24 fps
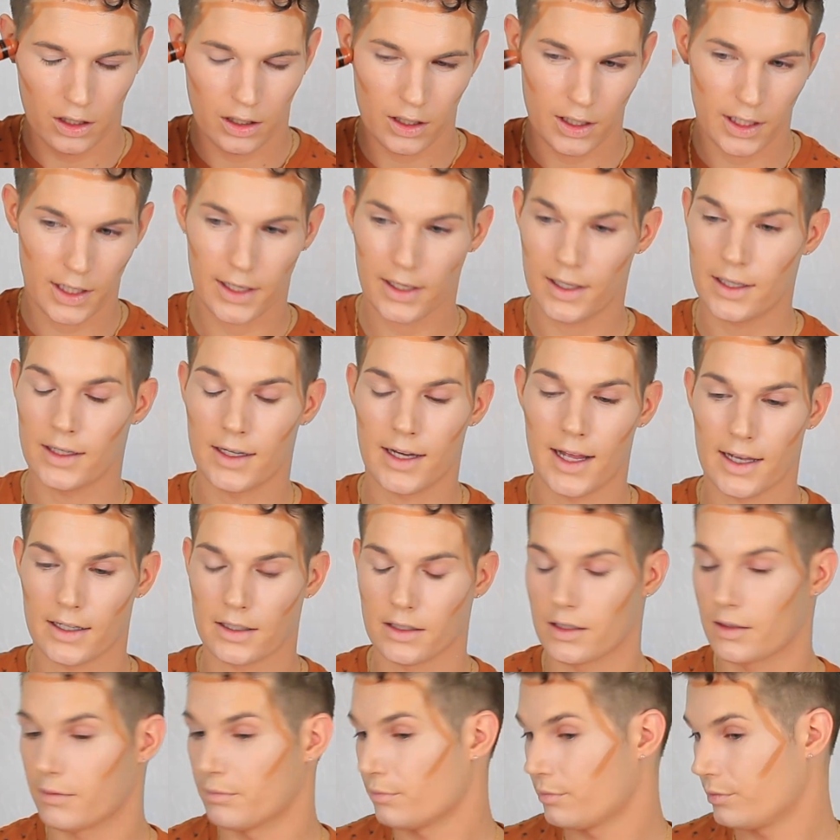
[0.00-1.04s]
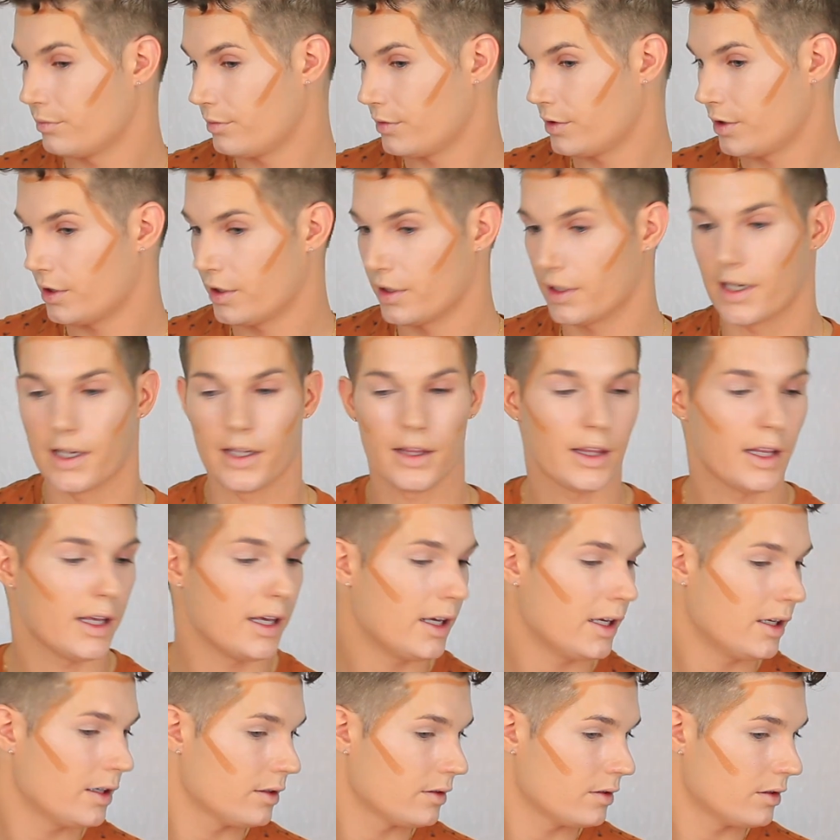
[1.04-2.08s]
and connect them. So you got
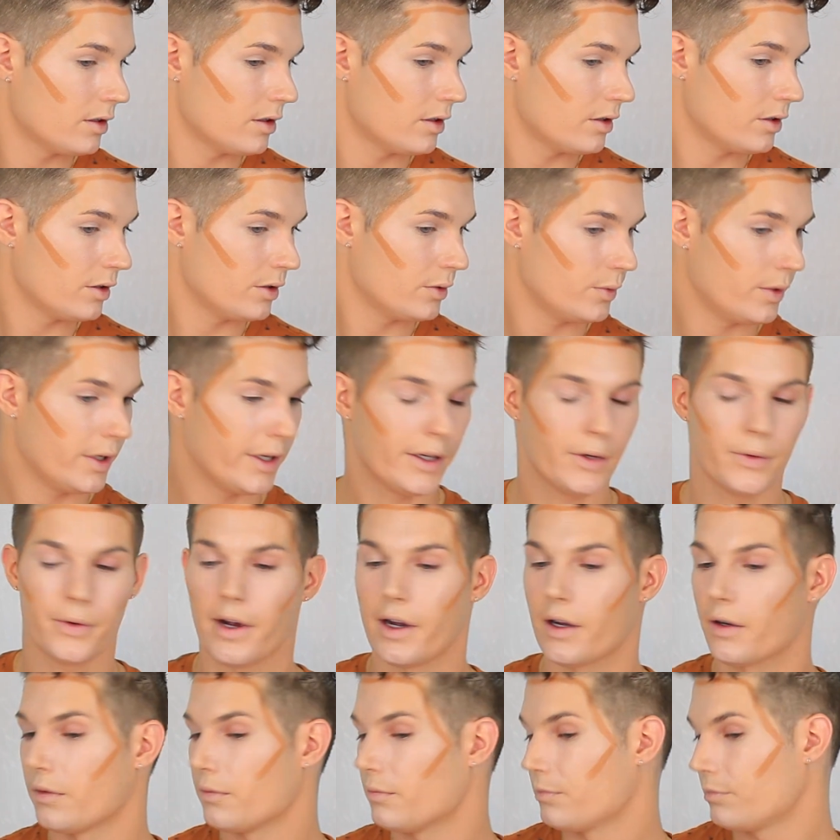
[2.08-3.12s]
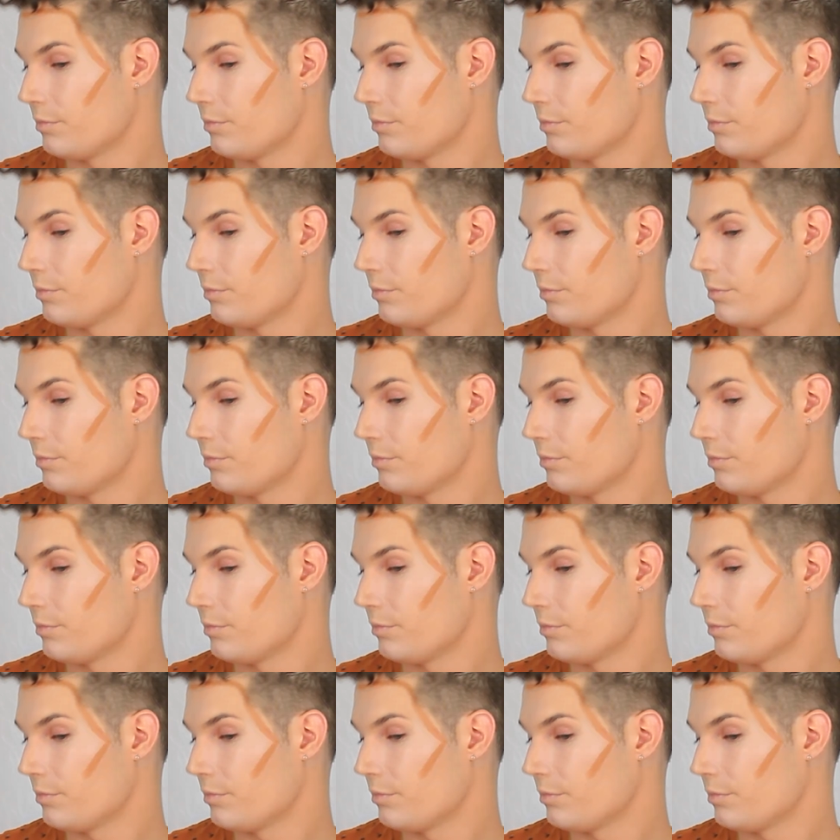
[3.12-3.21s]
that all the way around.